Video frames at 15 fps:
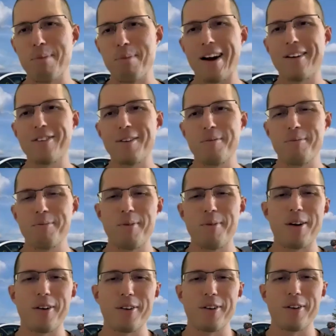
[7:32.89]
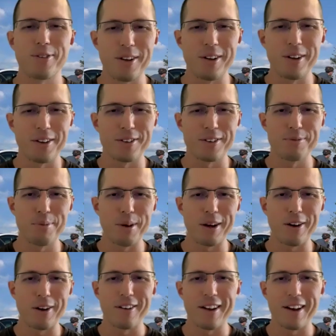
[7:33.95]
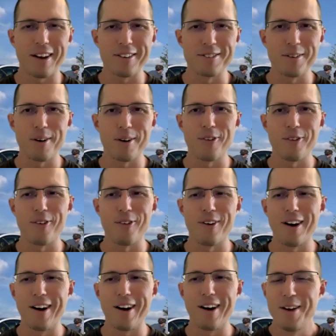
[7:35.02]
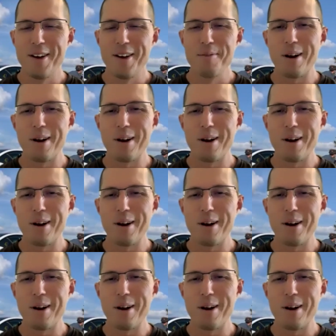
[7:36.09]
of the Model 3 looks bigger, like it's a Model Y. But